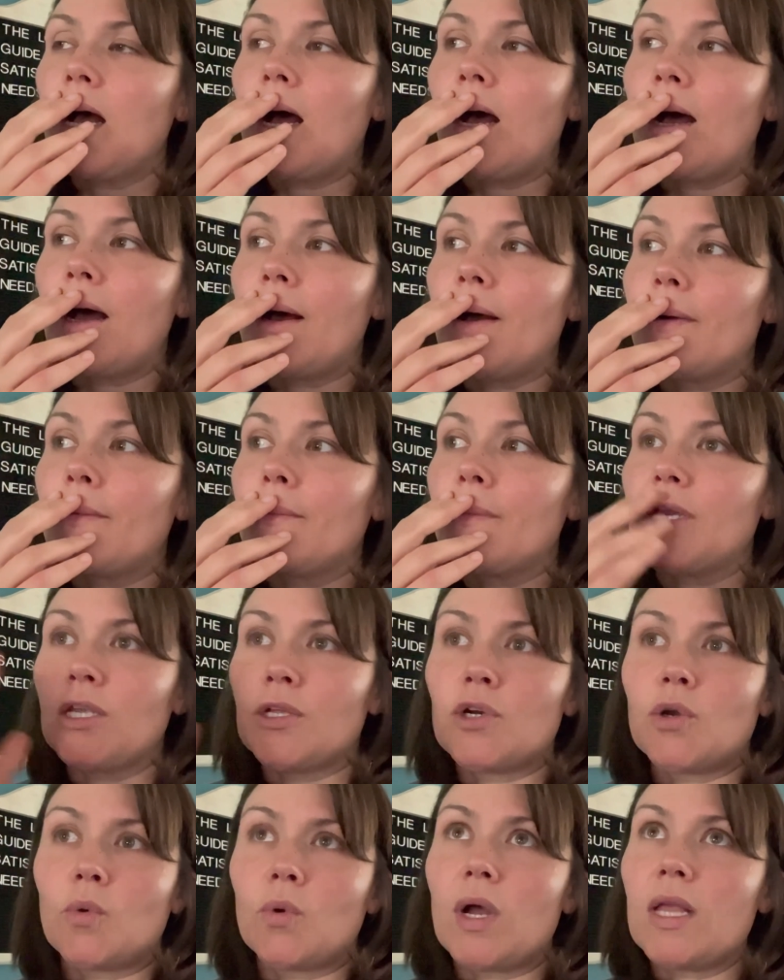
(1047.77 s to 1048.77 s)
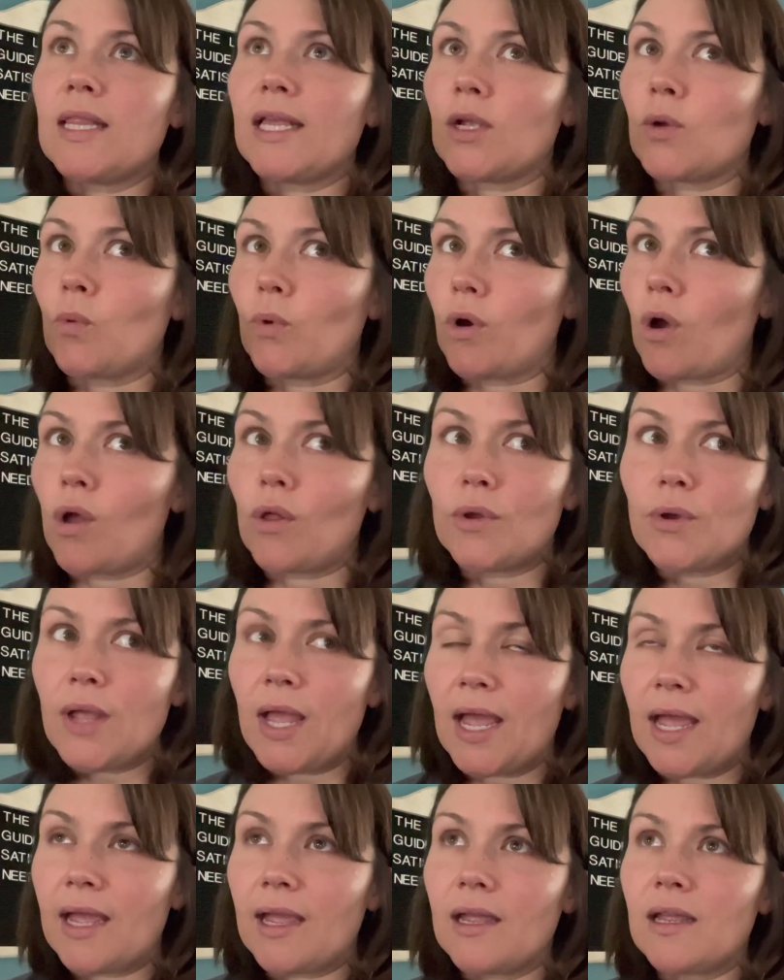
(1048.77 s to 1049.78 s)
But you know what? Like, we're all
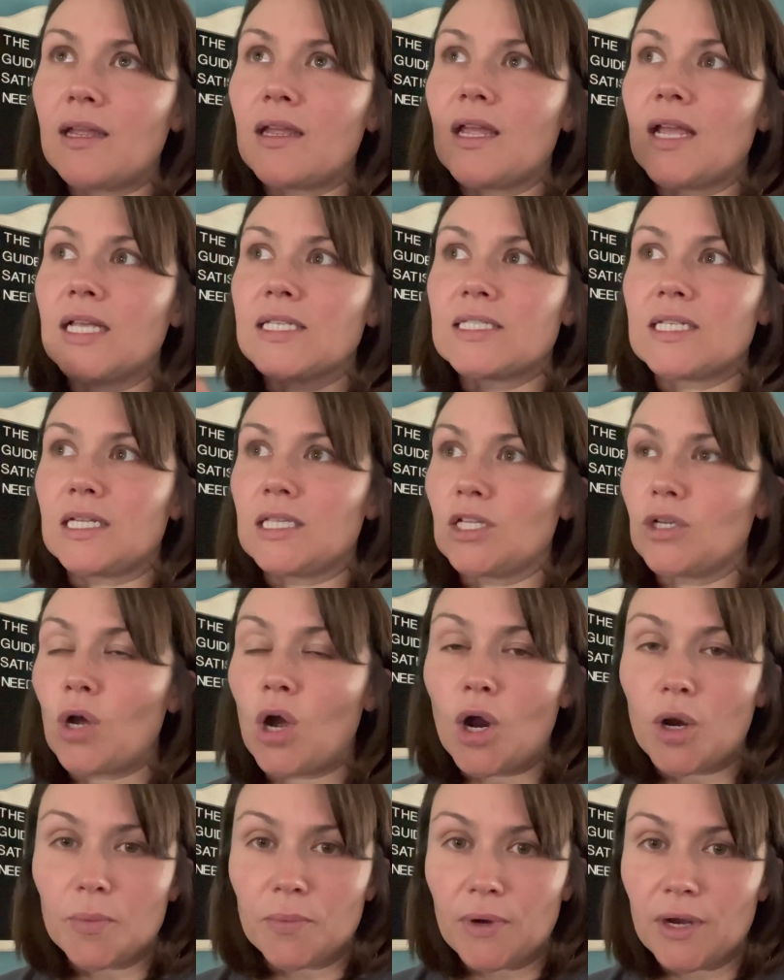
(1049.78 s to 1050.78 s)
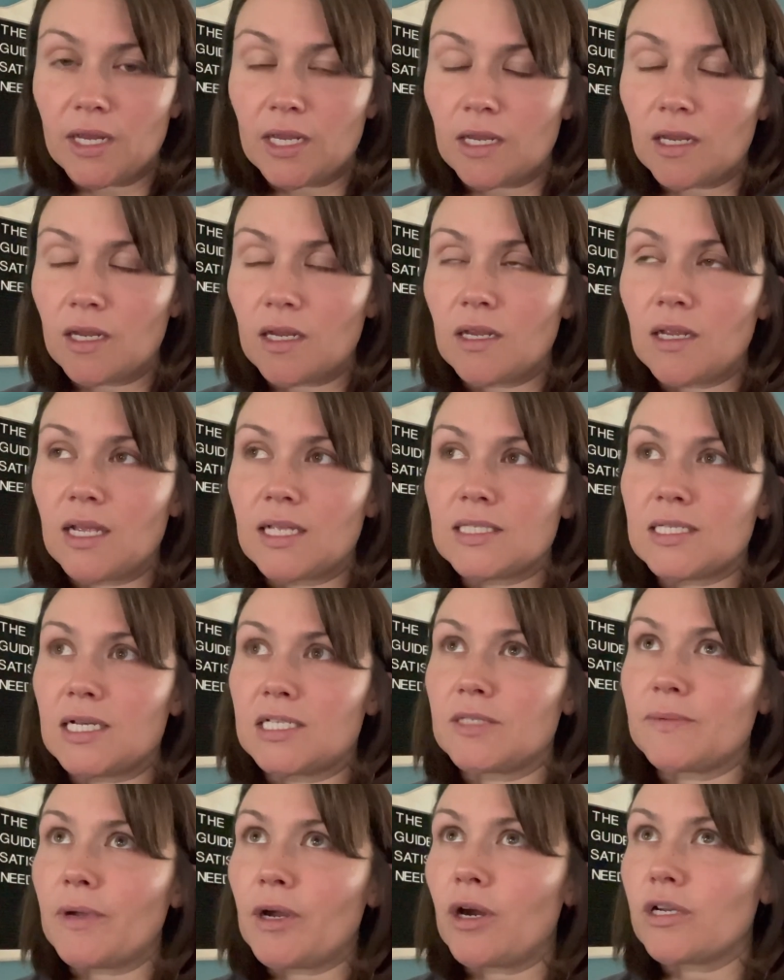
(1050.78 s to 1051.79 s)
okay. It's a little heartbreaking. It
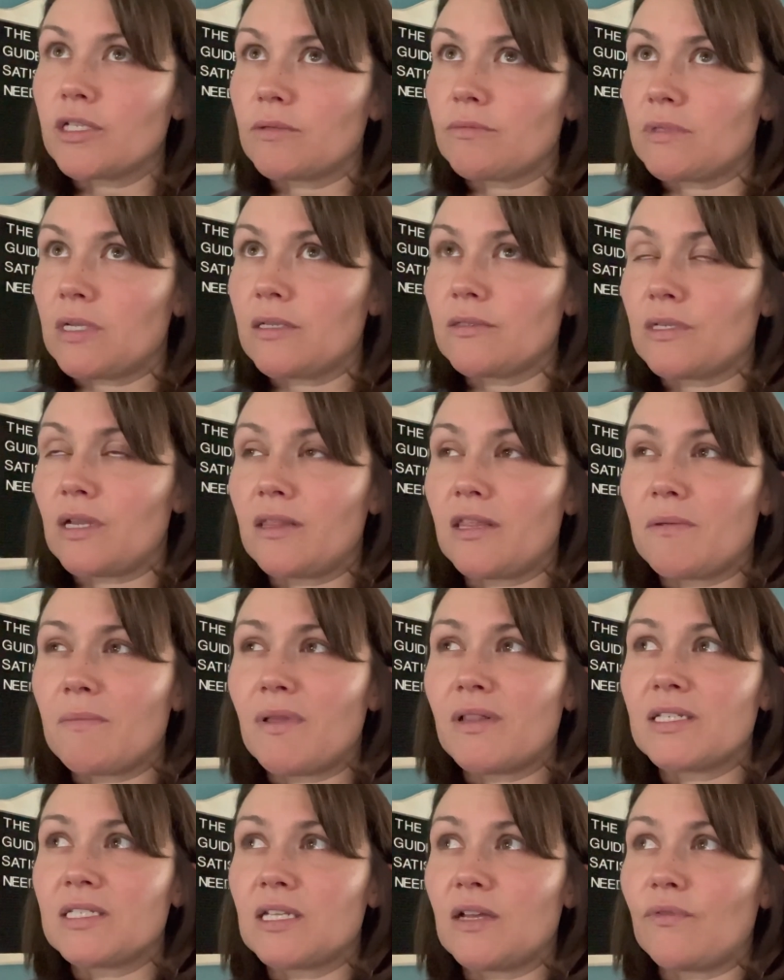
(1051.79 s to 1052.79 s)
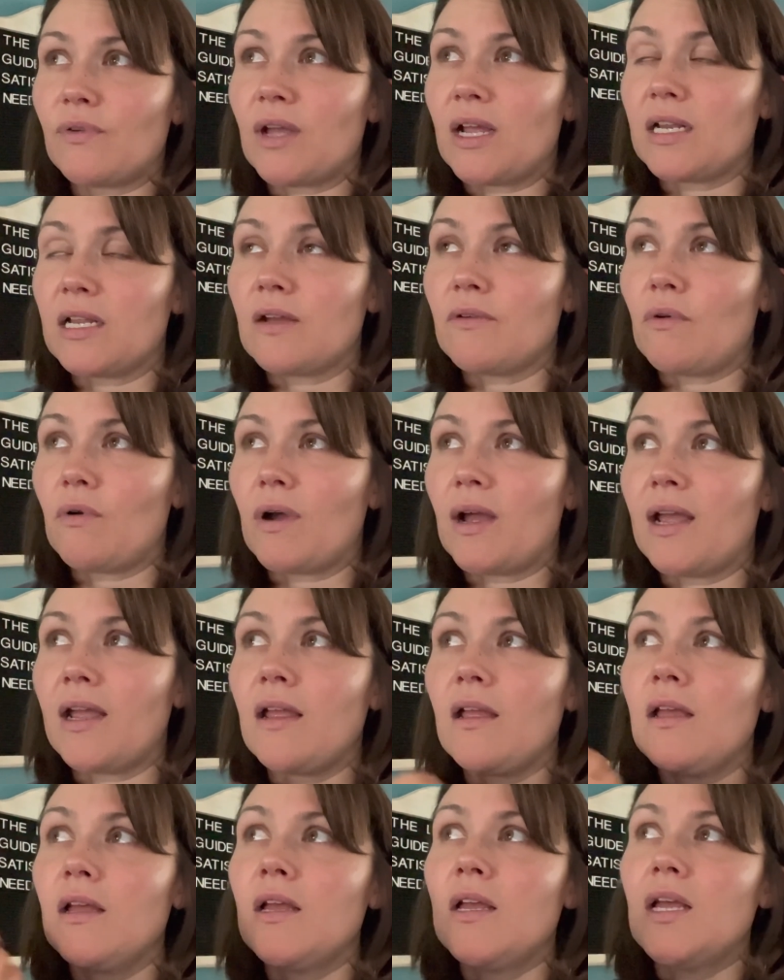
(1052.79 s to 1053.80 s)
tugs at my heart sometimes when I think about the stuff we had to give
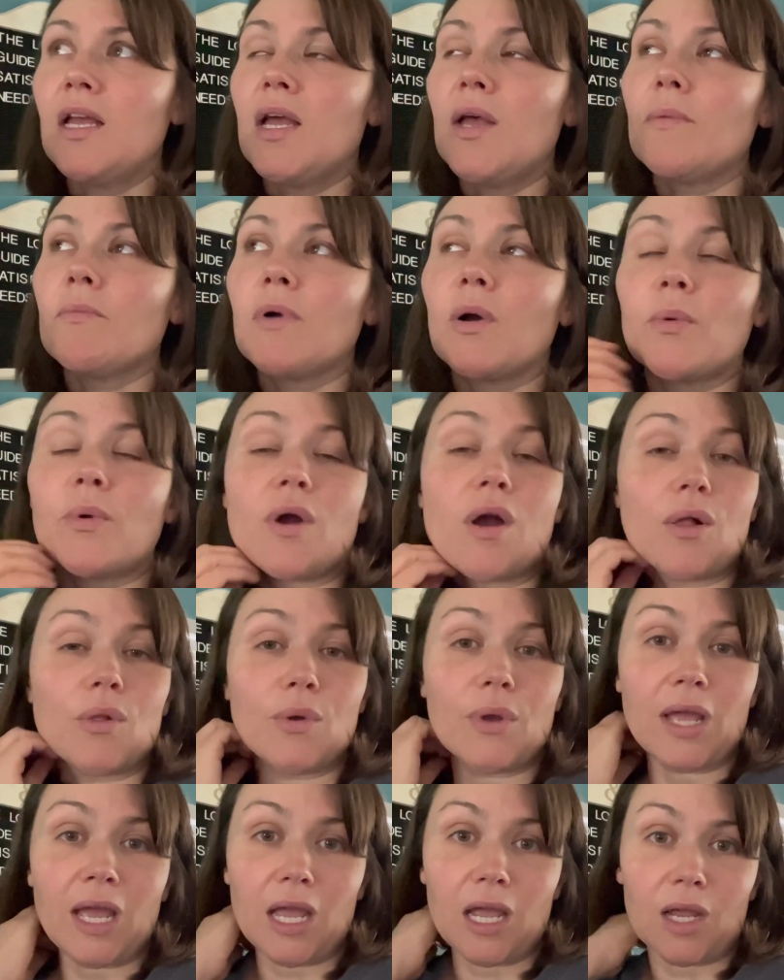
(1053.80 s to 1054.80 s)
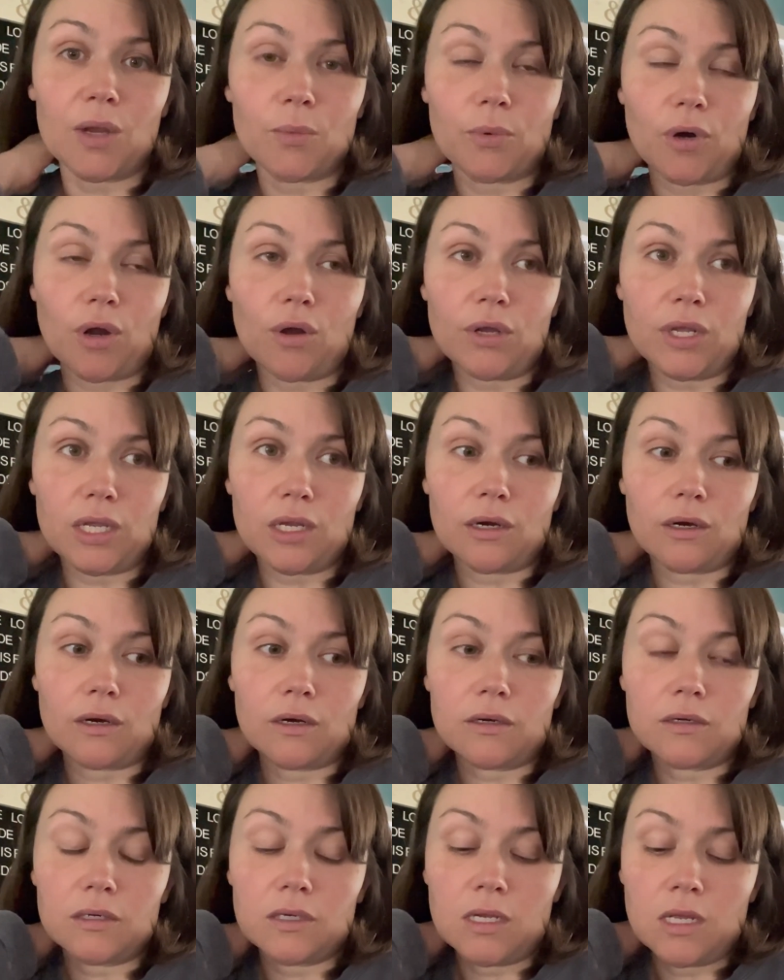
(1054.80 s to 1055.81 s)
away, but we're all okay. We're all
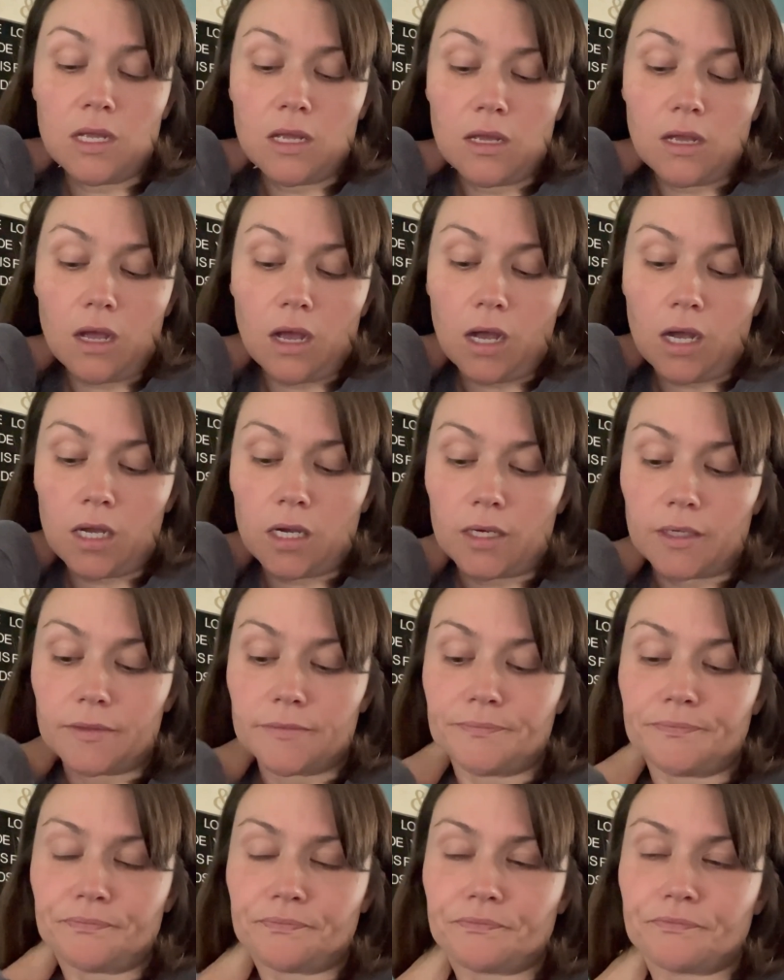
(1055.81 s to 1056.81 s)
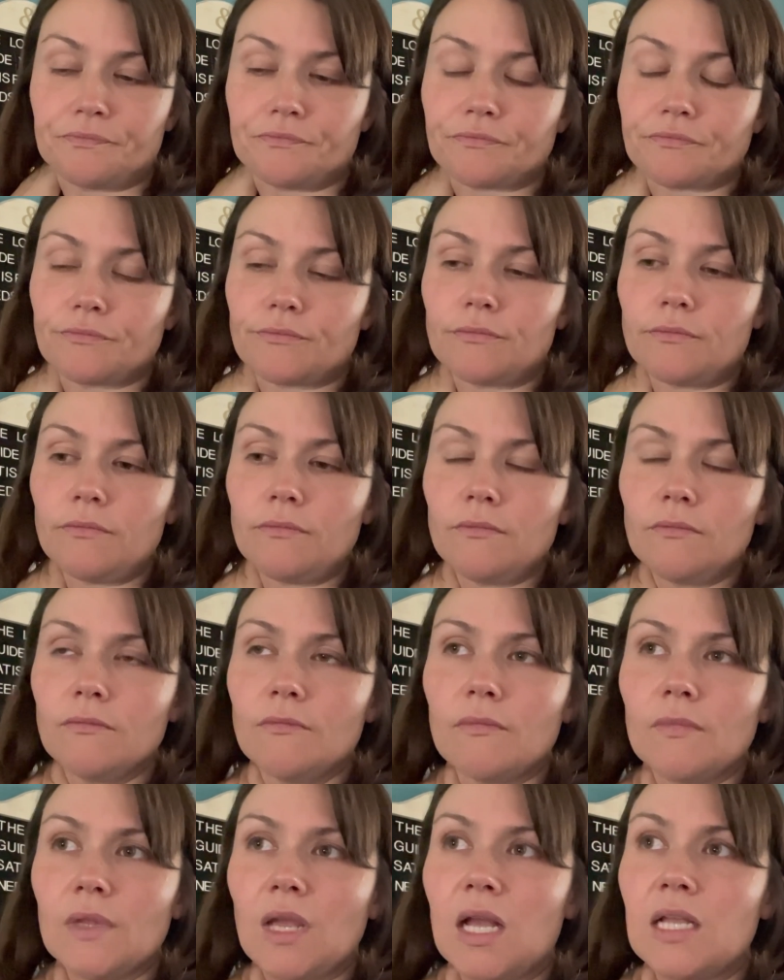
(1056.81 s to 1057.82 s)
here. And
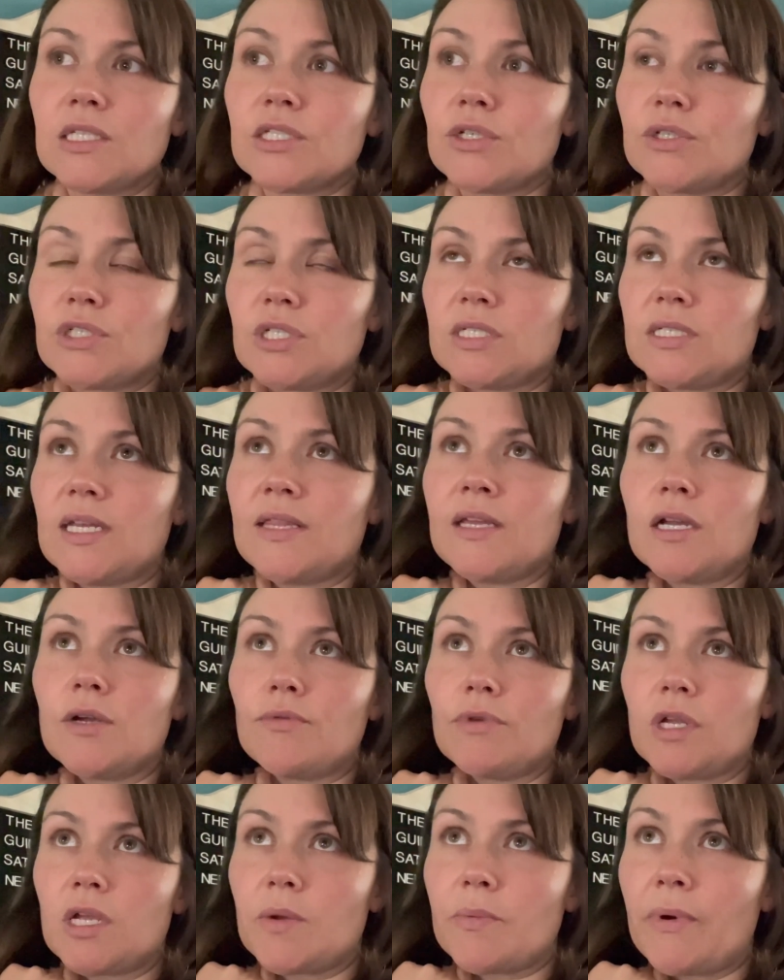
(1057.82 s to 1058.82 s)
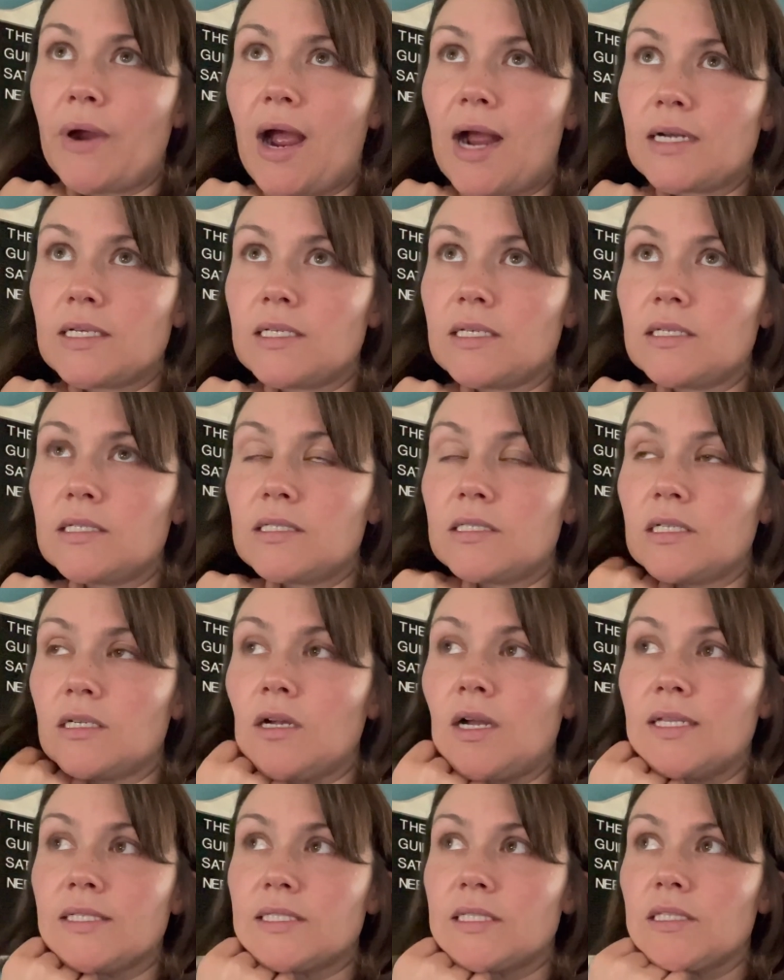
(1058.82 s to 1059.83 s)
so it's just, I think, a really good practice to
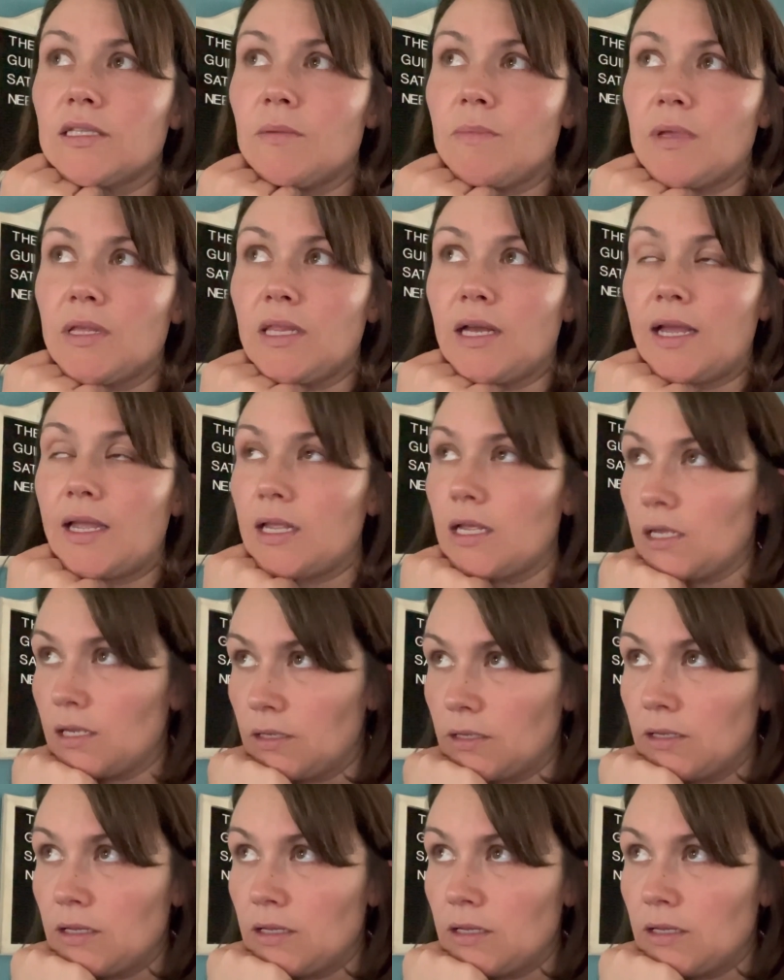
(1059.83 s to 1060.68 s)
constantly be like